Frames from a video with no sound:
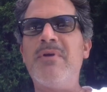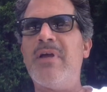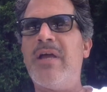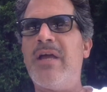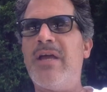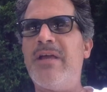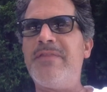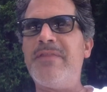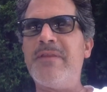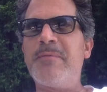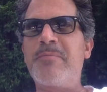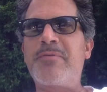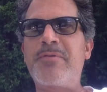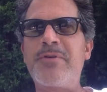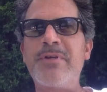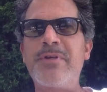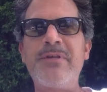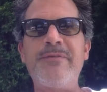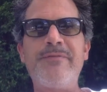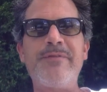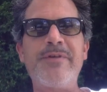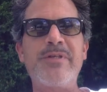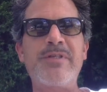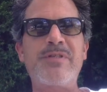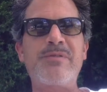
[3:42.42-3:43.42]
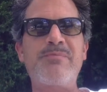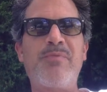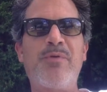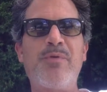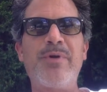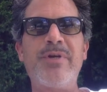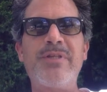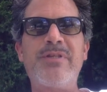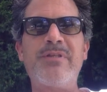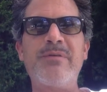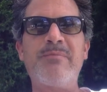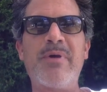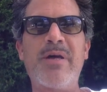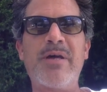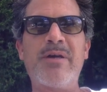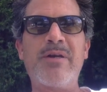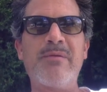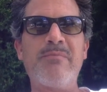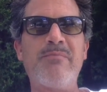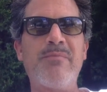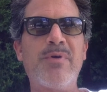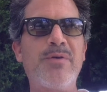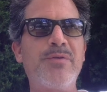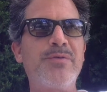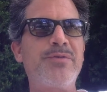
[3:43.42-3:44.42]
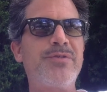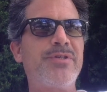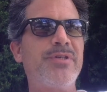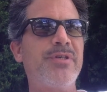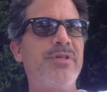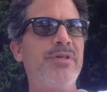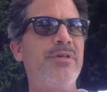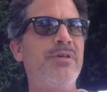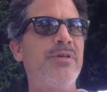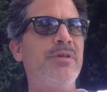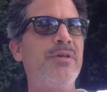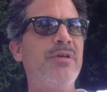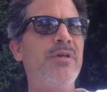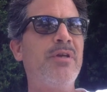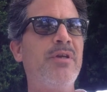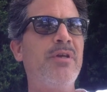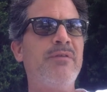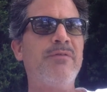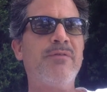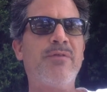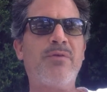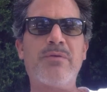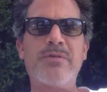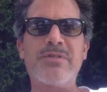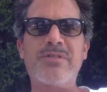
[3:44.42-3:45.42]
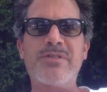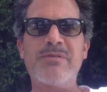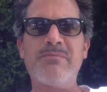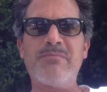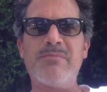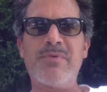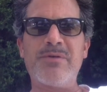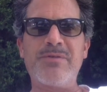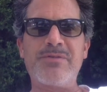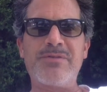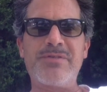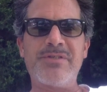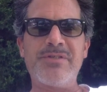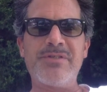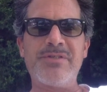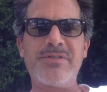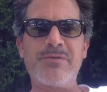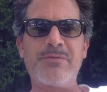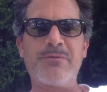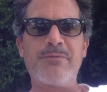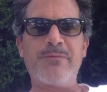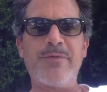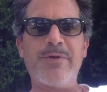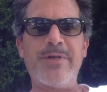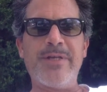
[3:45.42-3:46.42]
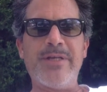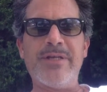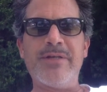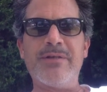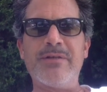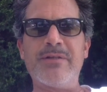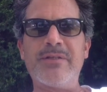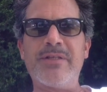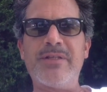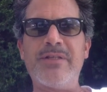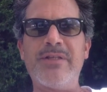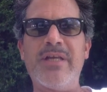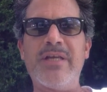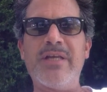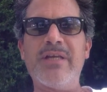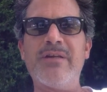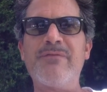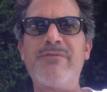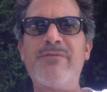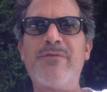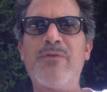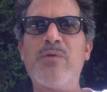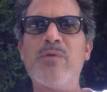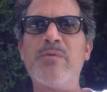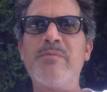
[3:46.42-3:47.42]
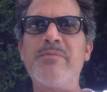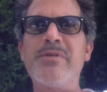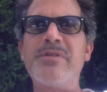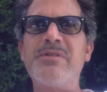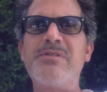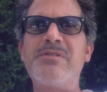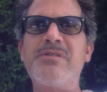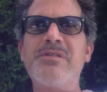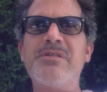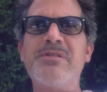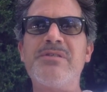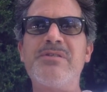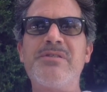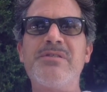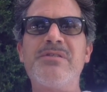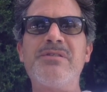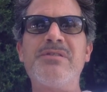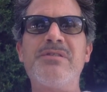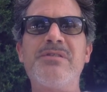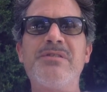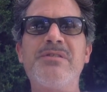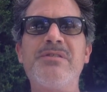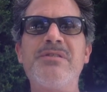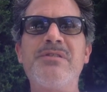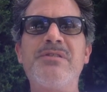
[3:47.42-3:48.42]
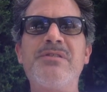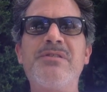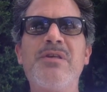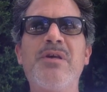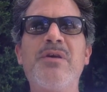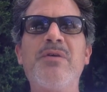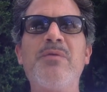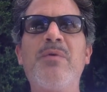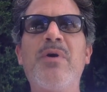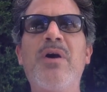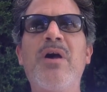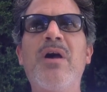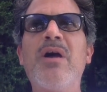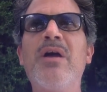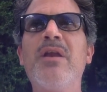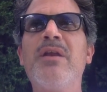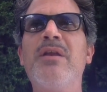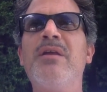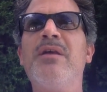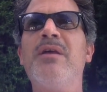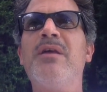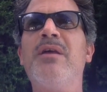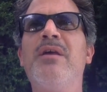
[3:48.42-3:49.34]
And the previous point about emotion, of course emotions are real and they inform decisions and so on.